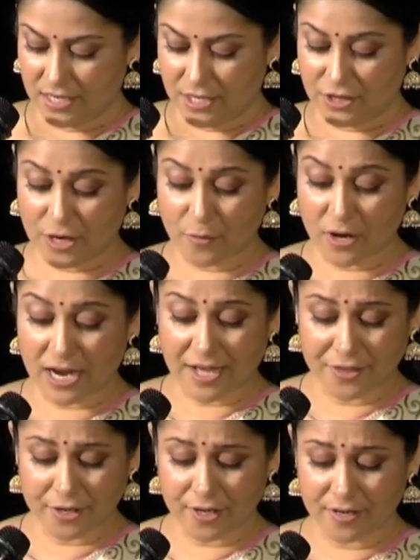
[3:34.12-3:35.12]
There were
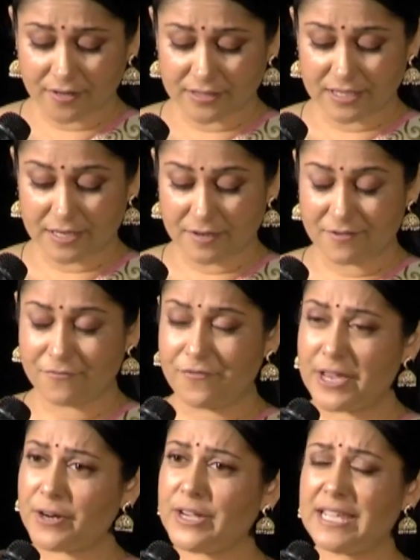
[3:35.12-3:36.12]
other
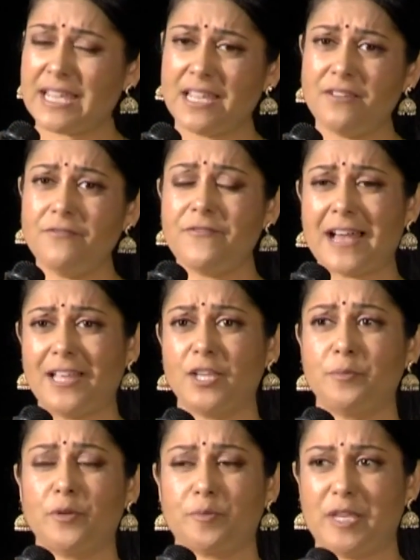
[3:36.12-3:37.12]
very
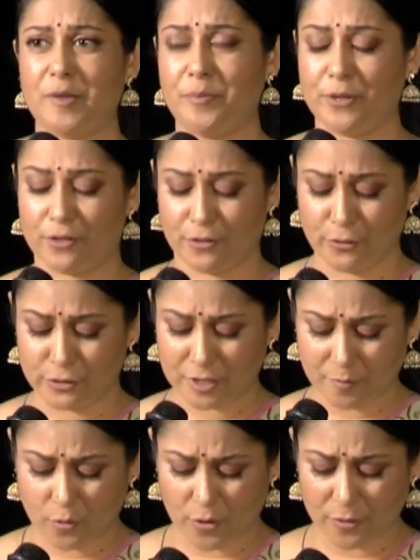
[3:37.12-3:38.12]
invaluable people whose
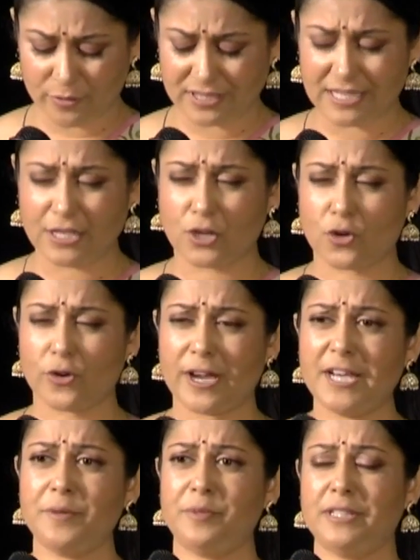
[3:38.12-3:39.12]
support was
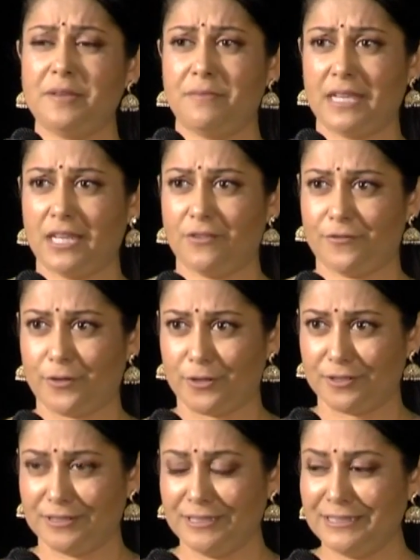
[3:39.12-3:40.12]
incredibly
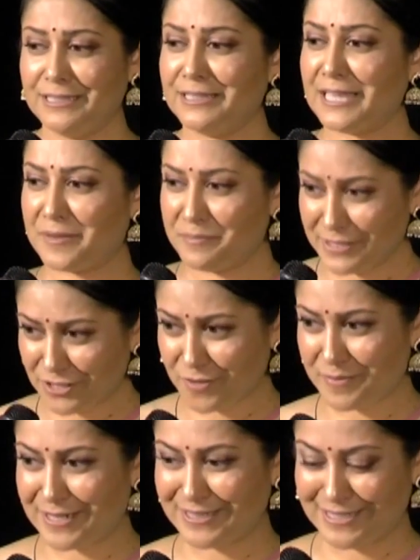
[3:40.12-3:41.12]
meaningful, like Mr.
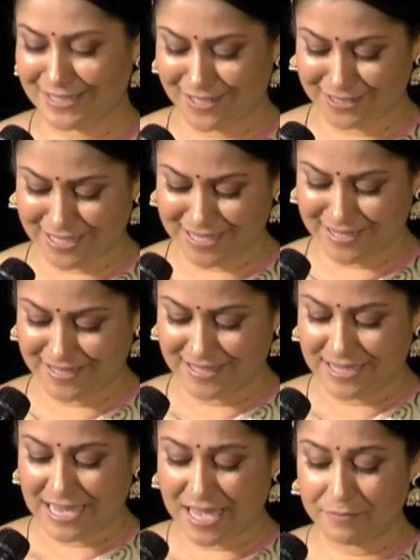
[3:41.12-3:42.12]
Barthasarthi
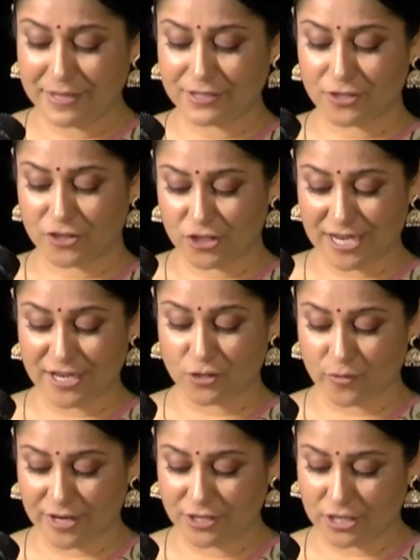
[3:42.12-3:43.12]
and Mr. Jayesh
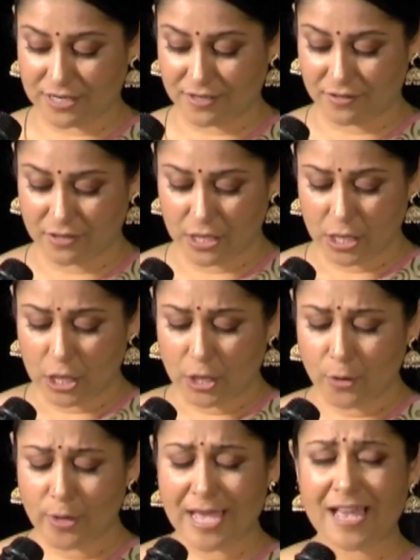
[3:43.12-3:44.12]
Ranjan,
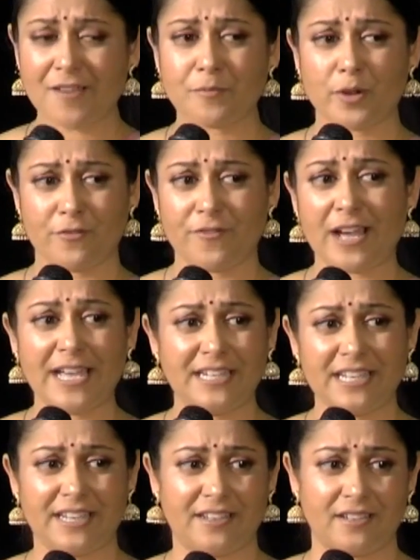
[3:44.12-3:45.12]
who have
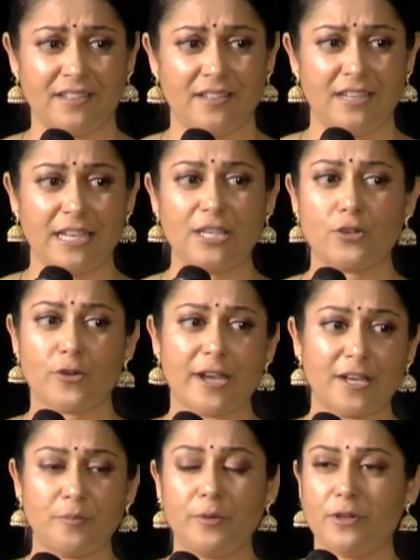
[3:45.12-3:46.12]
provided
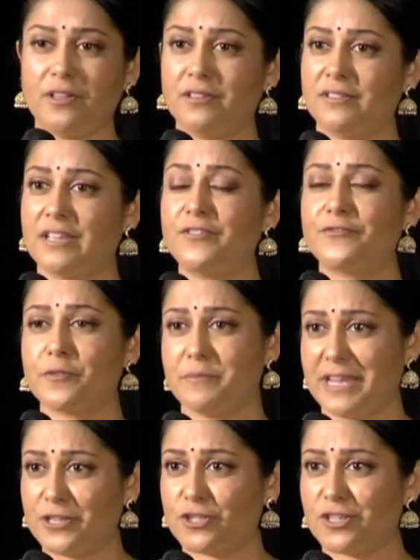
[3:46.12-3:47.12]
incredible
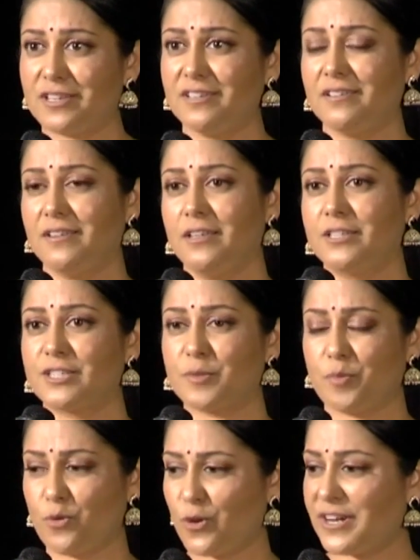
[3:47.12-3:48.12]
information,
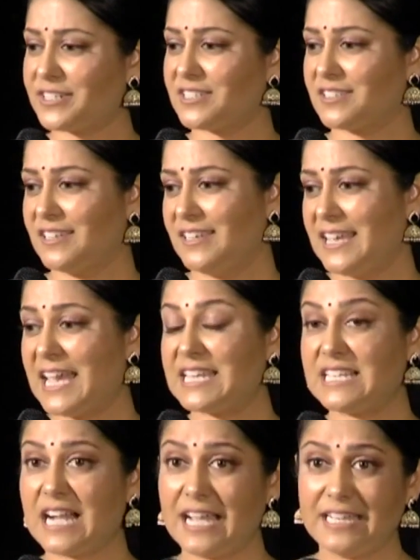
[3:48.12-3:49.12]
support,
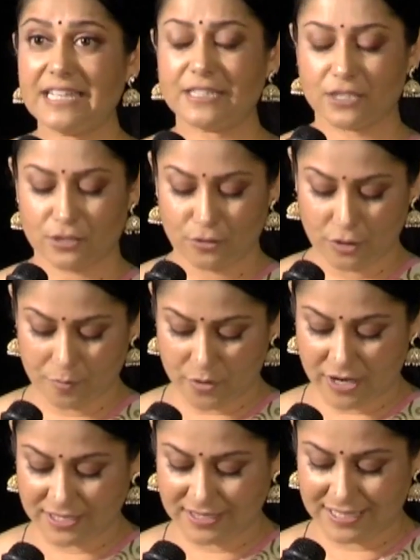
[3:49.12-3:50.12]
and guidance through the
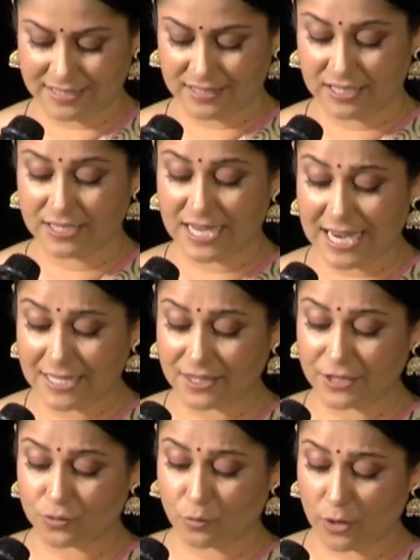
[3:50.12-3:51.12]
process to take
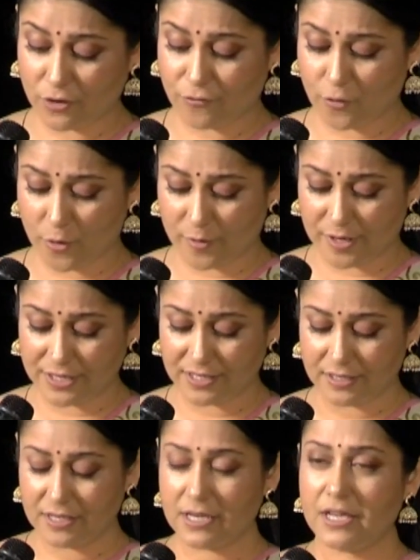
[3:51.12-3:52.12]
this work forward,
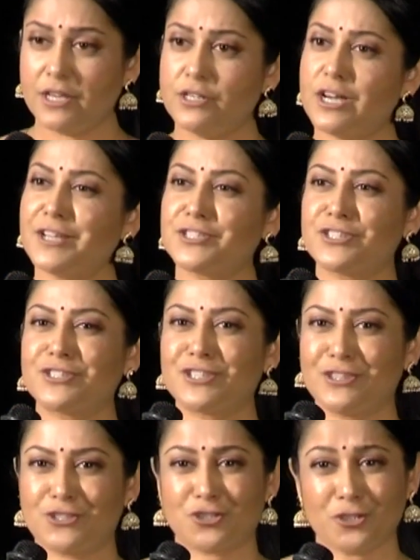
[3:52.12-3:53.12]
not just to
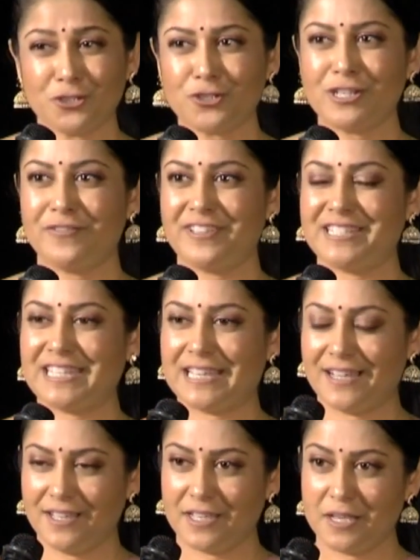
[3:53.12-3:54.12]
the children of
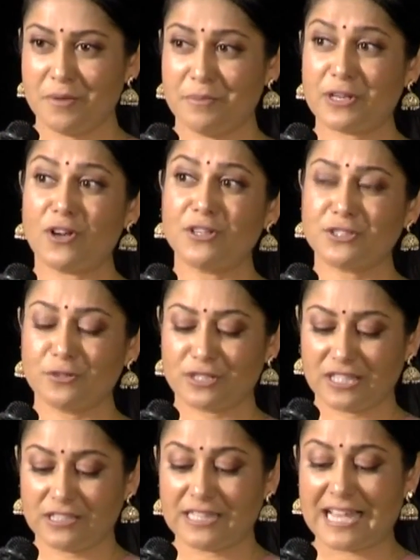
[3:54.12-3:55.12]
India, but also
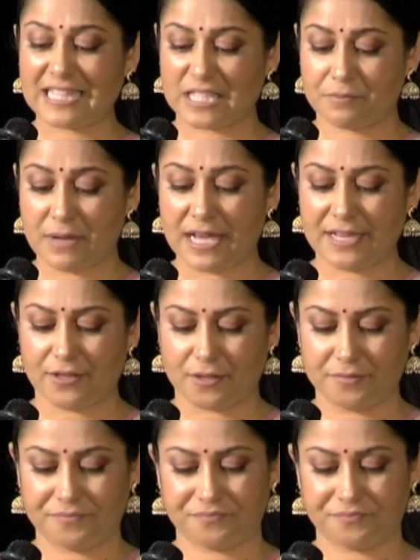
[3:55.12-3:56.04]
to the last mile.